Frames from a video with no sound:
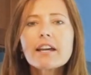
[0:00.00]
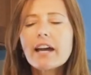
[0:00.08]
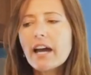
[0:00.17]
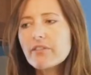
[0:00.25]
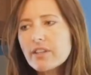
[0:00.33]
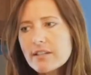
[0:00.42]

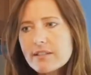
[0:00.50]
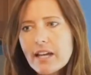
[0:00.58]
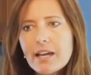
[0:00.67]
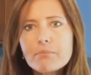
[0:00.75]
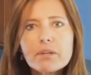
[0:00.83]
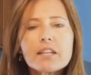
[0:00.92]
having
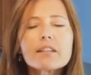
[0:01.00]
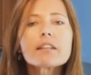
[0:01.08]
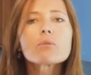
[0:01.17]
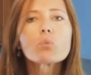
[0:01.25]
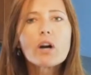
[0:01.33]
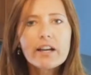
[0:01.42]

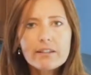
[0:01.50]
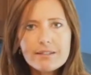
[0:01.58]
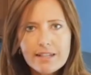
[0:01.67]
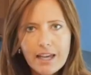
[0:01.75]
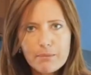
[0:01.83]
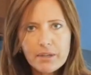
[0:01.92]
salmon, wild
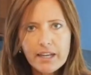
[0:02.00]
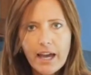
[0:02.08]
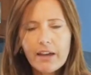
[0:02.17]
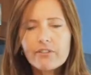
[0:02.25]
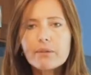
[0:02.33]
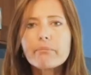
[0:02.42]
salmon,
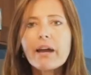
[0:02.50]
having